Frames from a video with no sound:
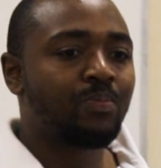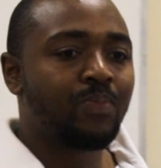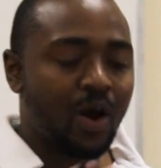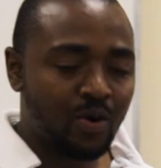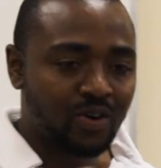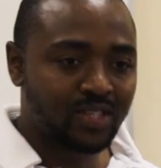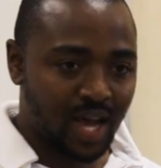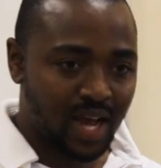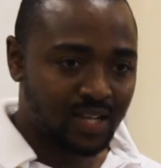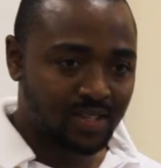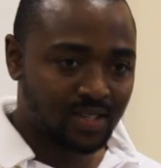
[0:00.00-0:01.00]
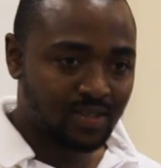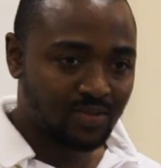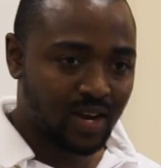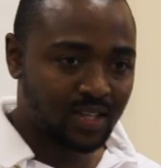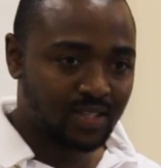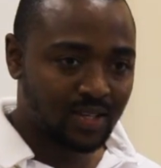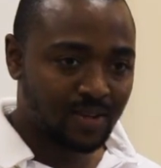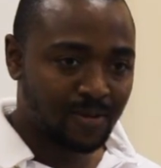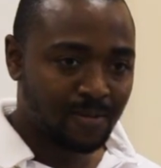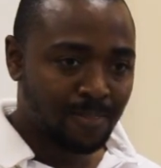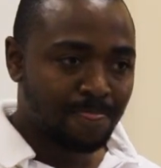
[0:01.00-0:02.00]
to prioritize, right?
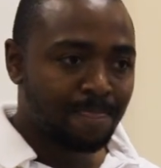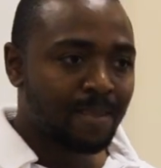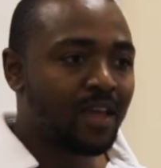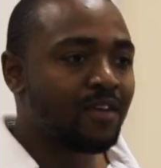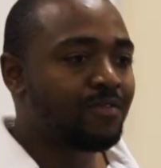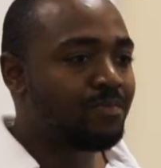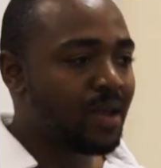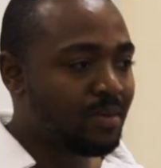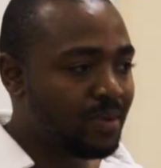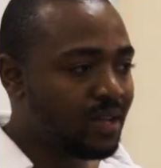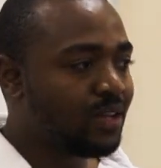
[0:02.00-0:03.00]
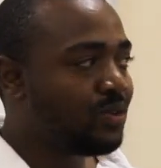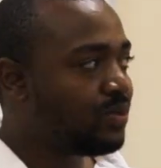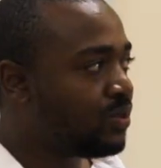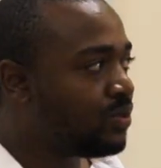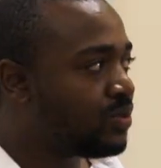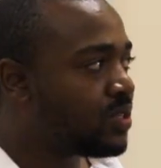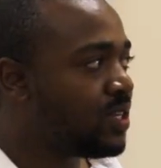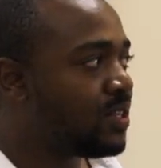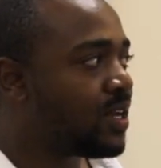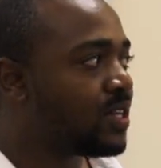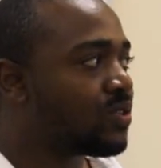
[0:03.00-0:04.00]
If maybe you
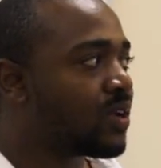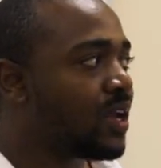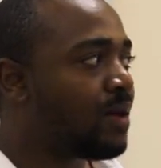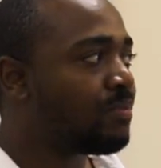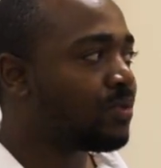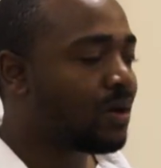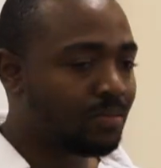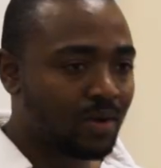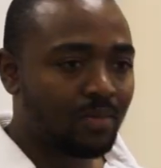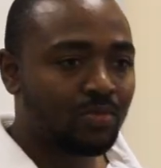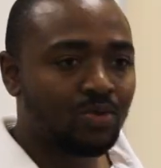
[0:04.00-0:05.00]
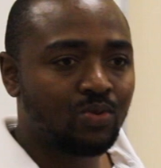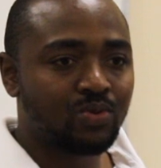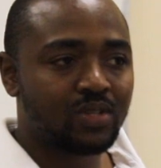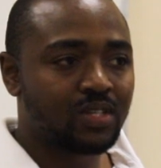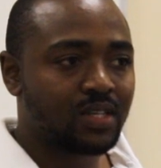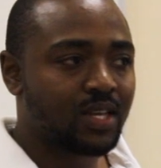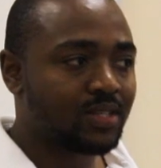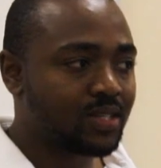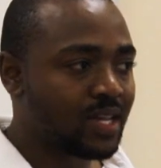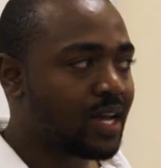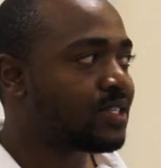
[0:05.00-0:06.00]
see that, okay, I'm cool with
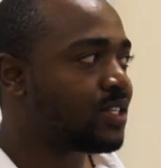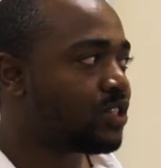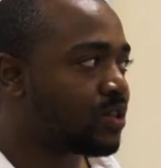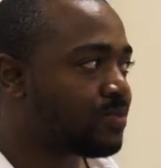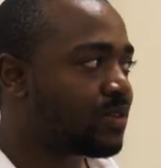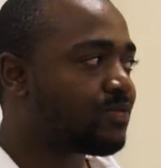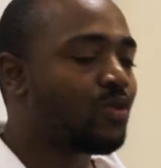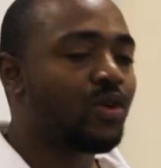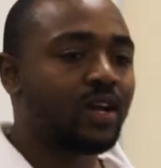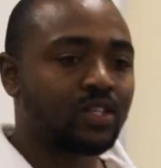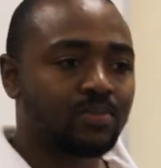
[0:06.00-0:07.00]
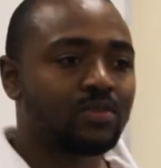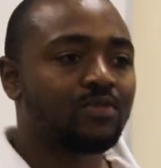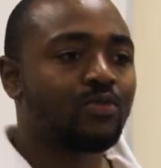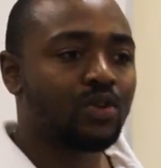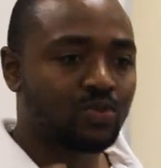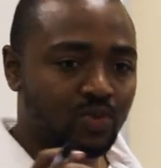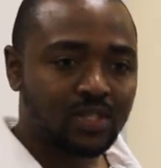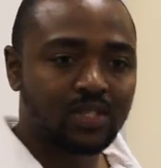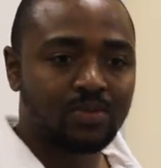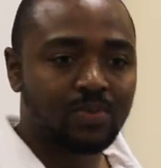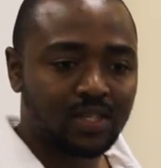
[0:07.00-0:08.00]
stats in chapter 4, and chapter 4 is
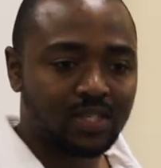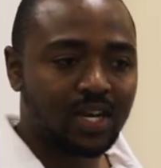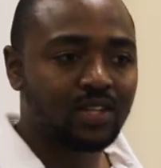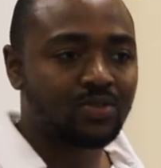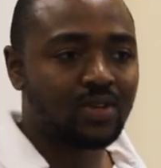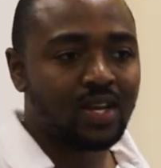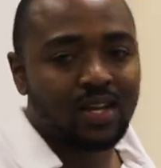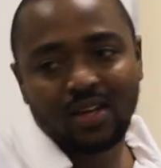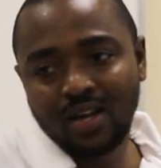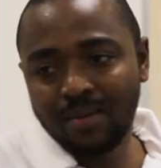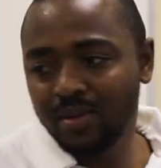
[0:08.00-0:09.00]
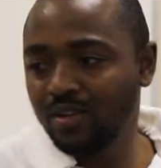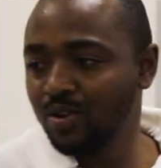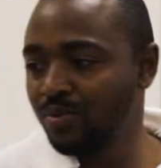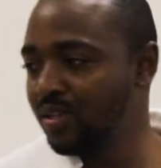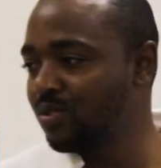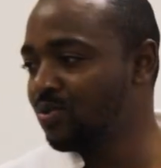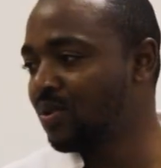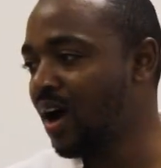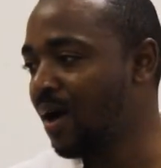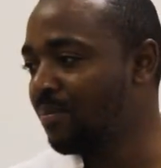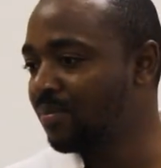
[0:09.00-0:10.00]
what is being done today, I mean, no need
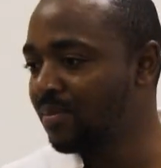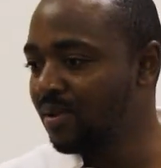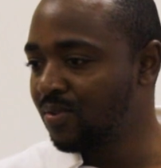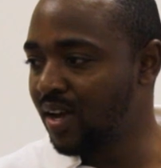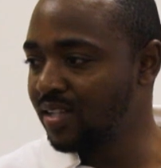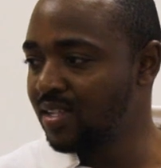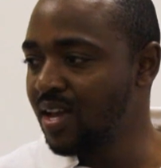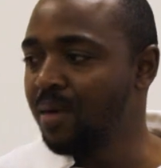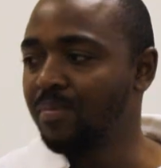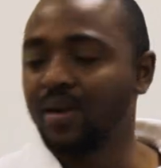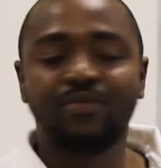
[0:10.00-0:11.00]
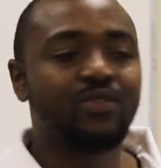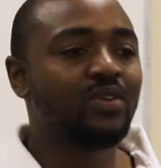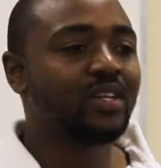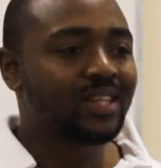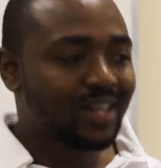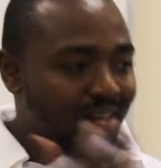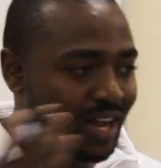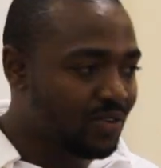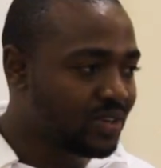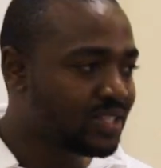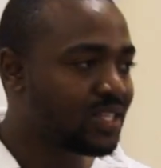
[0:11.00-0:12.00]
to come, right? But if you need
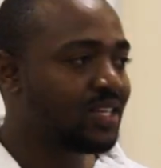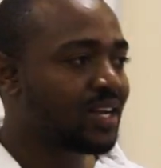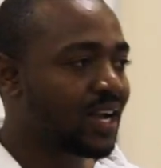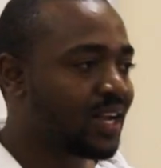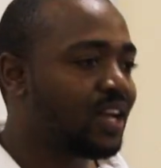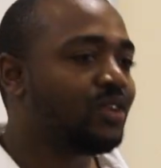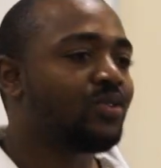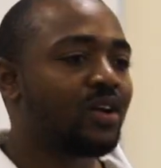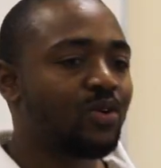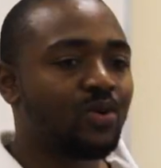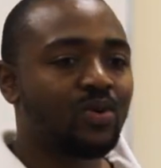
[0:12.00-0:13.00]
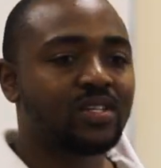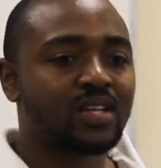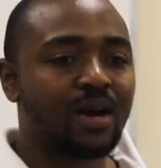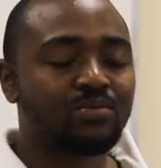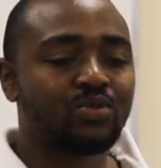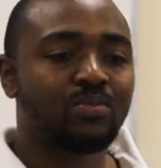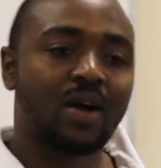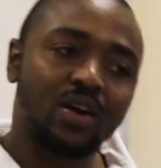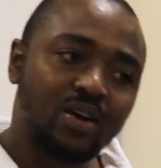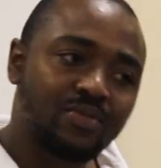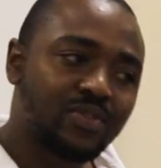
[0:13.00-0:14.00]
clarity, again, you can always come to
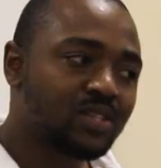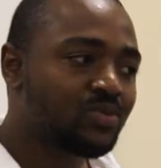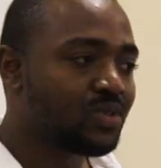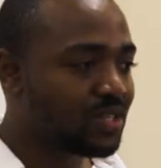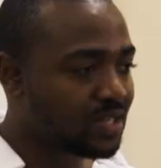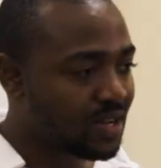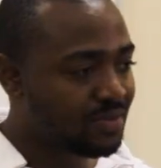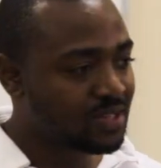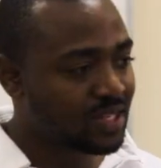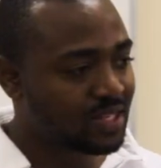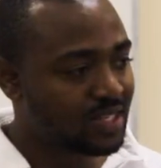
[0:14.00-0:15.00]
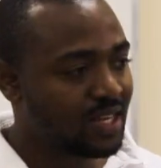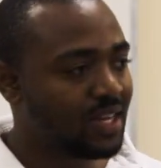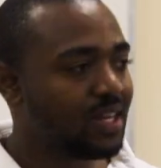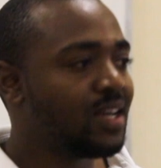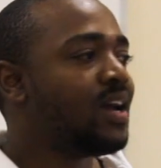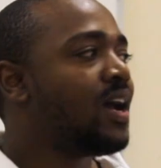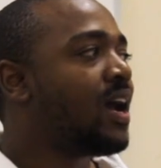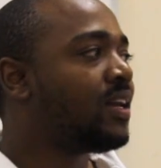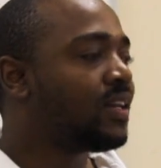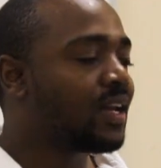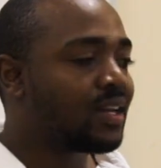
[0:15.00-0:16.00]
my office, which is F16,
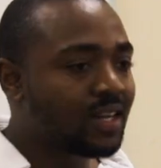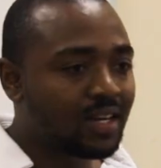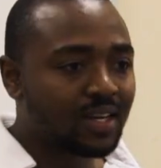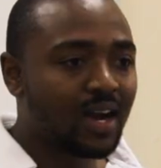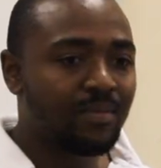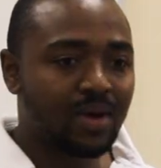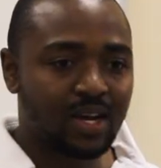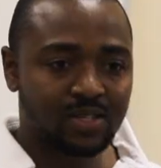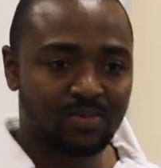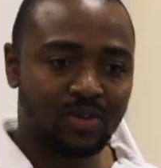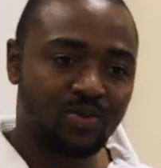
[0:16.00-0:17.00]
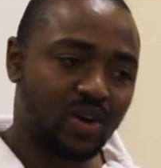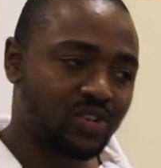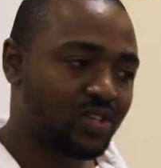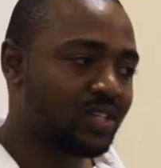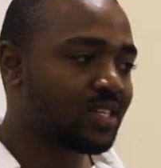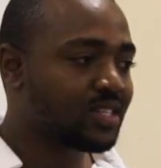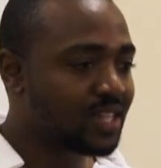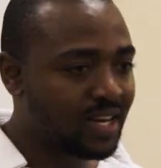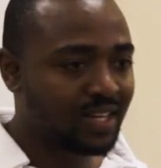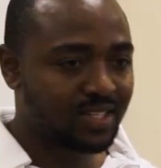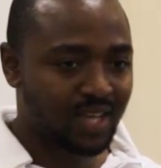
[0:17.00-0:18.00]
and come ask me questions
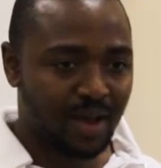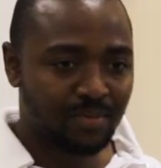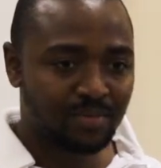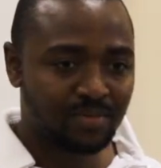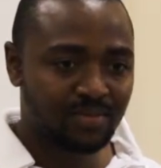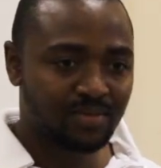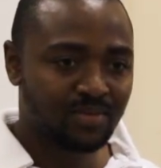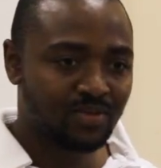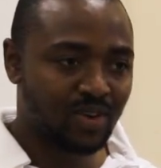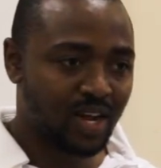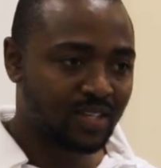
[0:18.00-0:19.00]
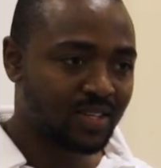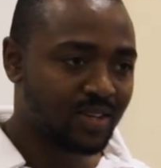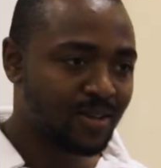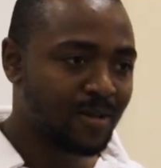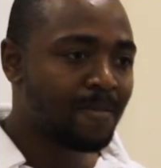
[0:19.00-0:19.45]
at any time, right?